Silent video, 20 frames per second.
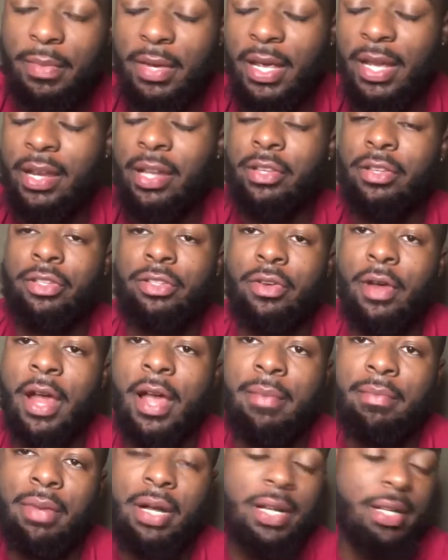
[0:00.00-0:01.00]
Hit that
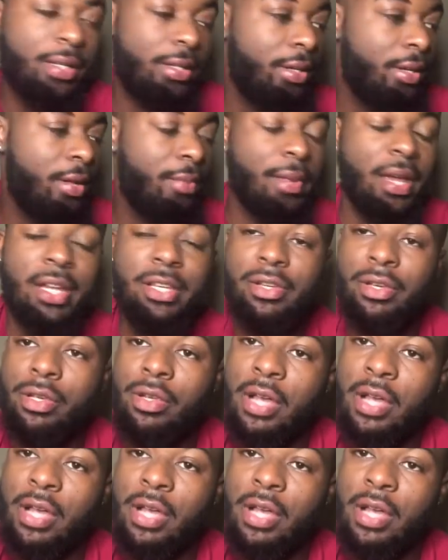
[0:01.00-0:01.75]
subscribe button and make sure you